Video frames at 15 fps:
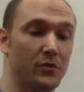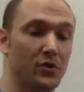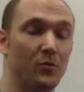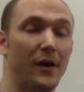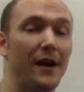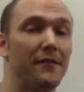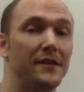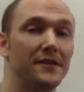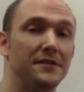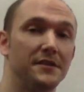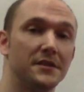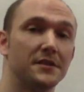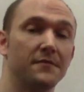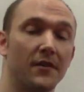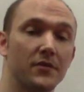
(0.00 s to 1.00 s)
You have a
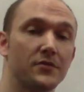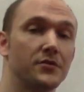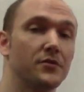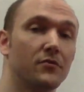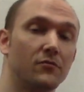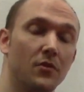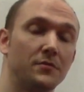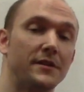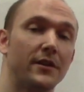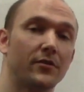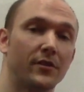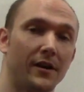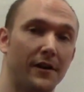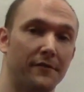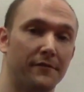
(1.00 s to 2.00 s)
dysfunctional
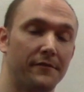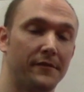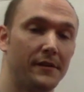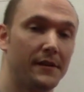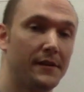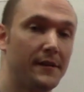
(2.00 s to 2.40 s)
rotator cuff.